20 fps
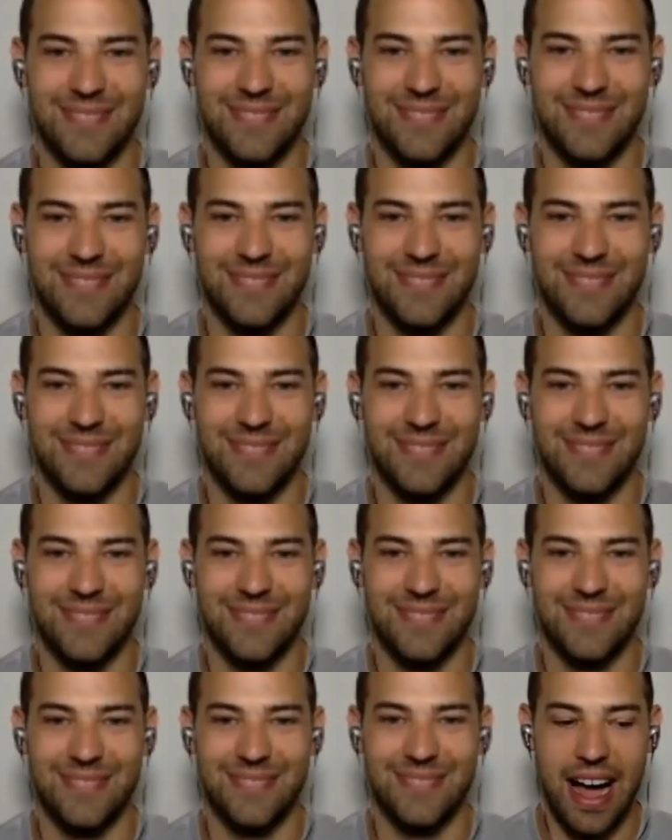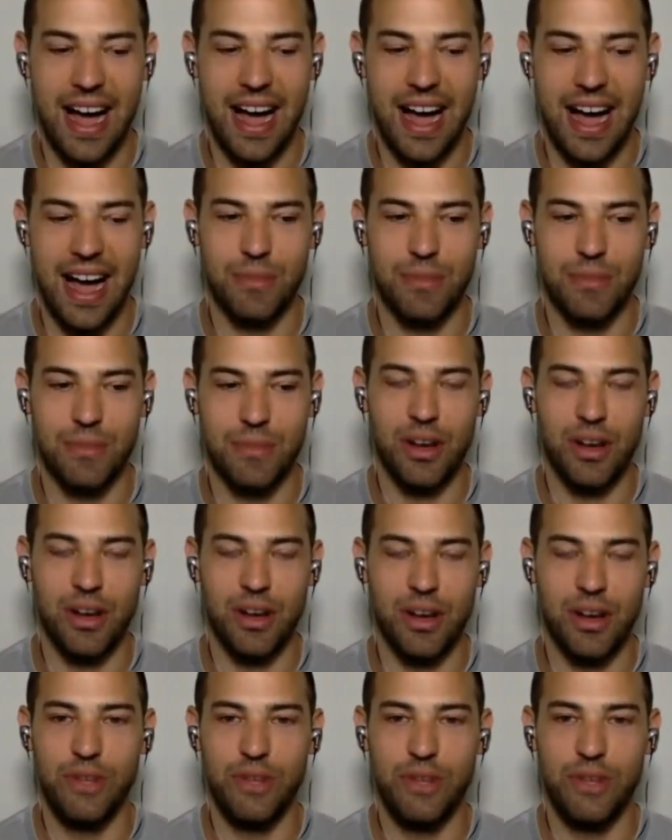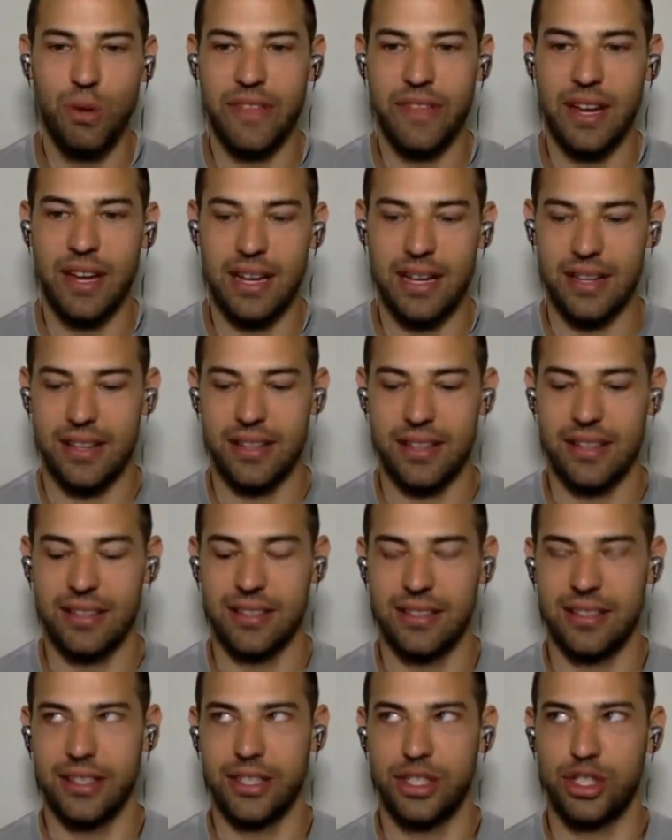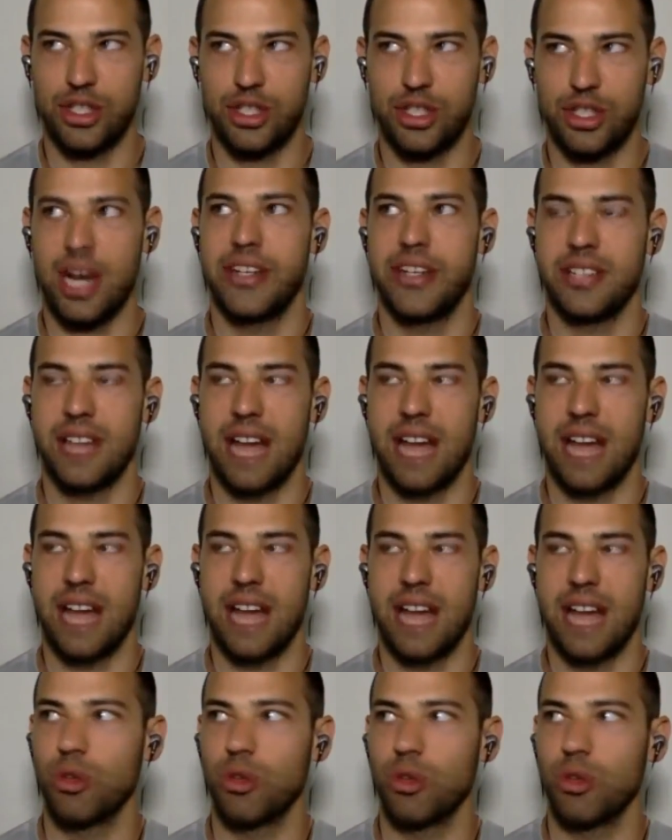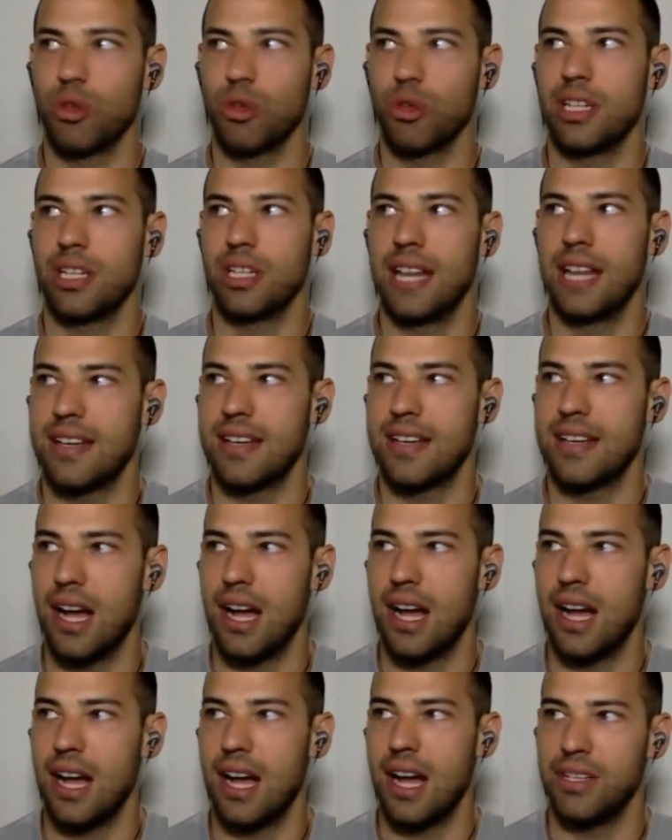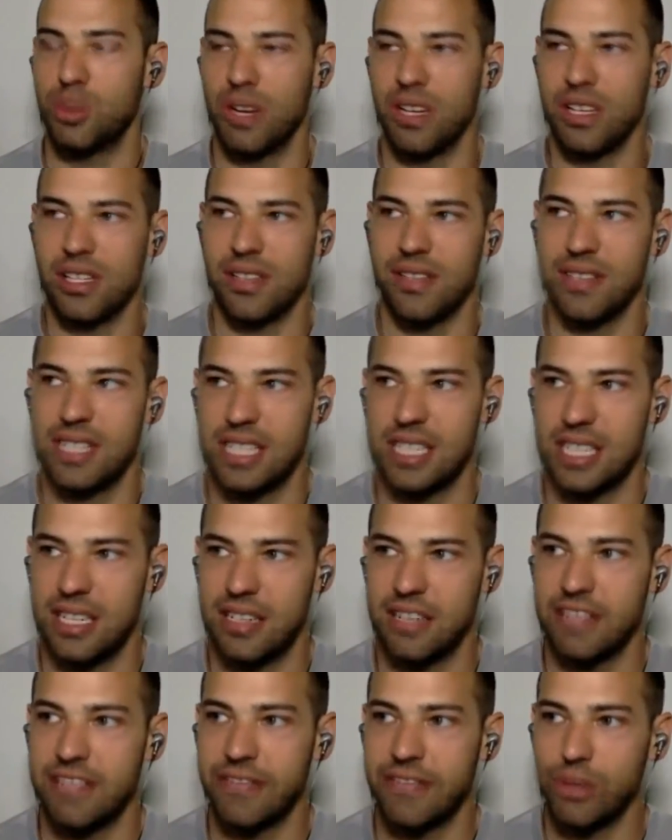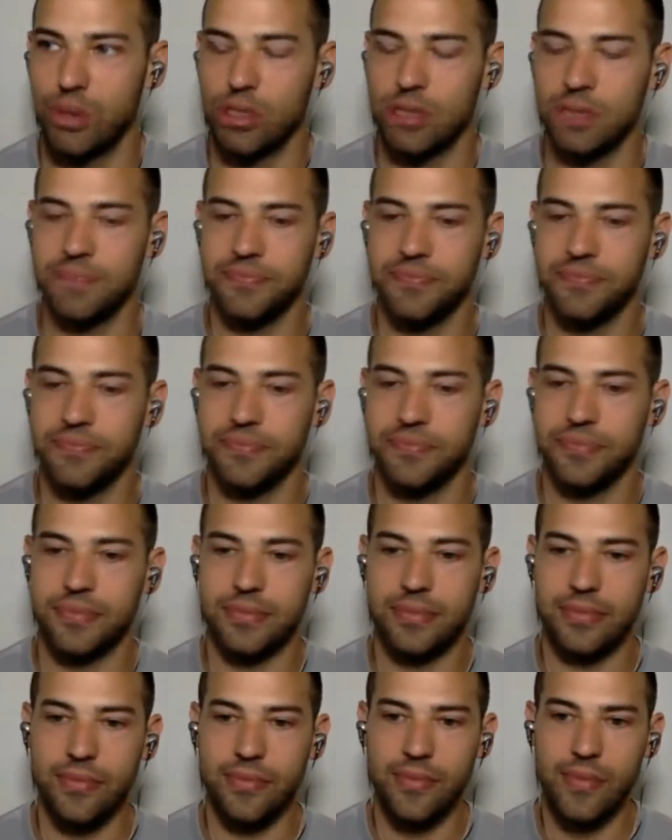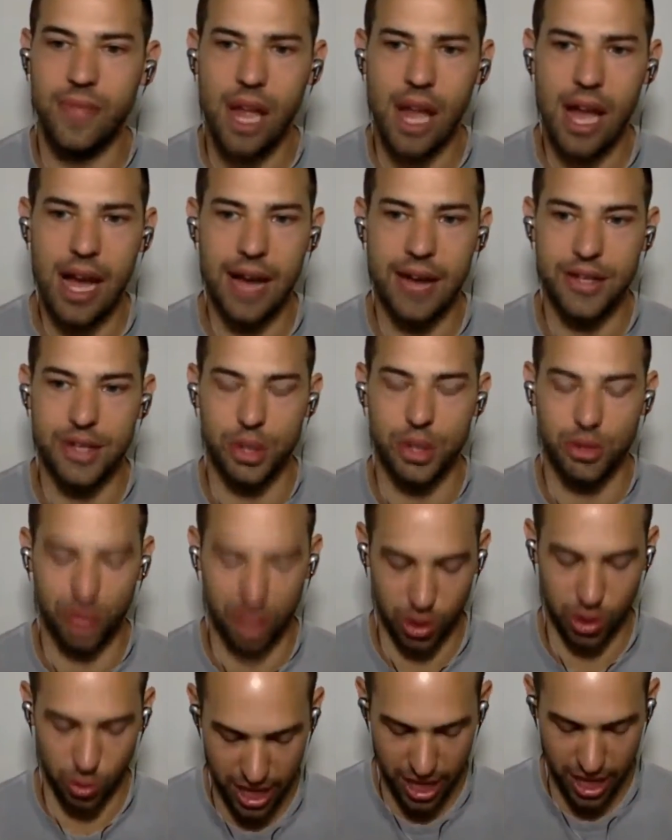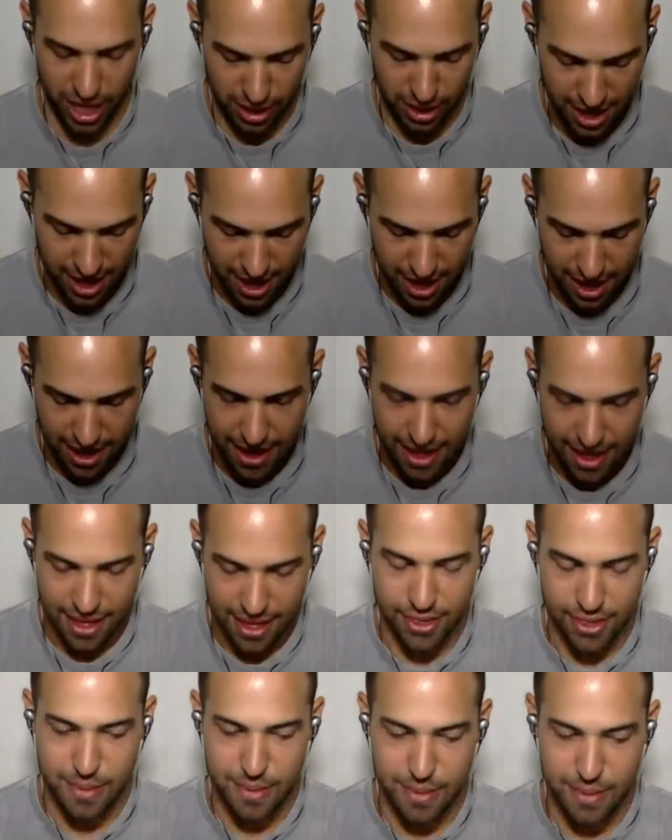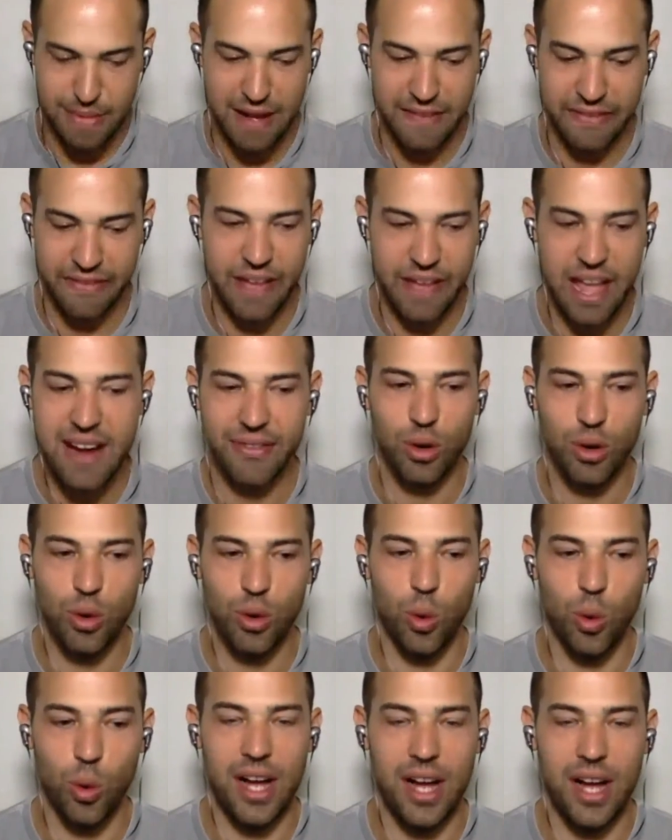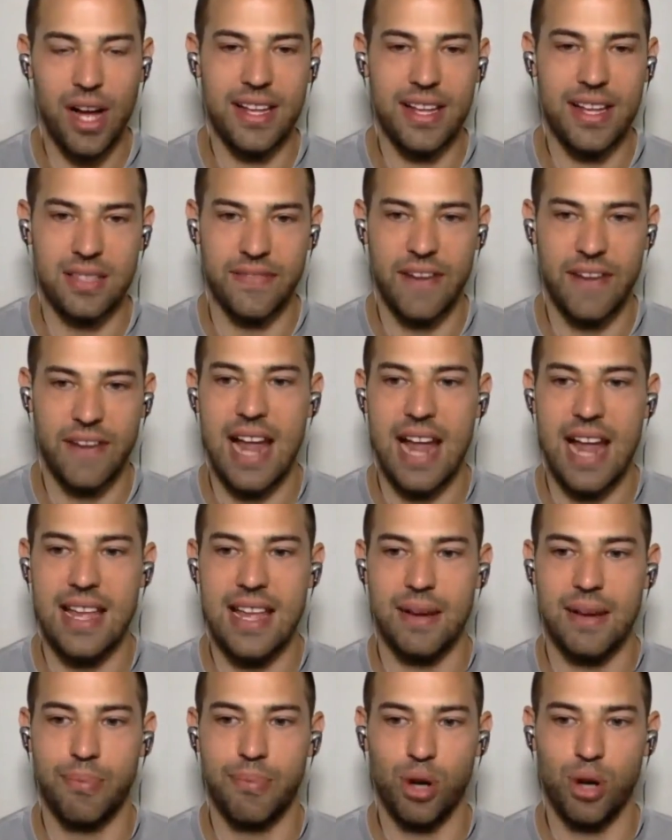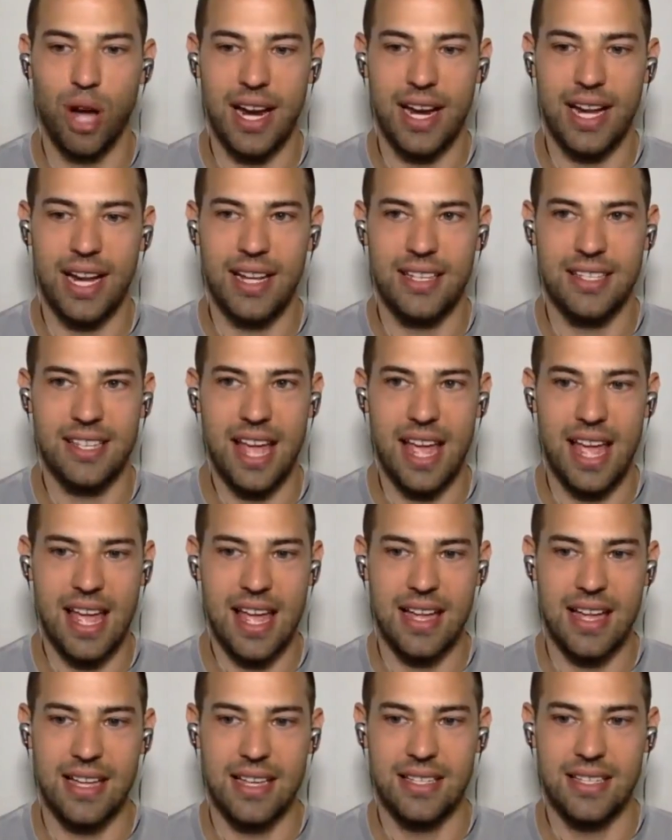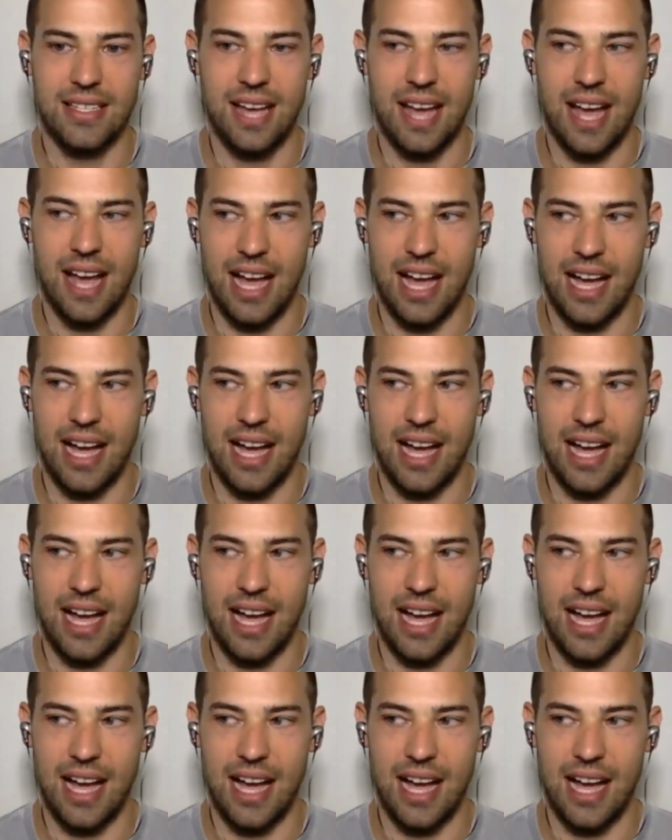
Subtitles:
Absolutely. So a few of the strategies I really like in 2017 for doing really well. My favorite one is finding a product and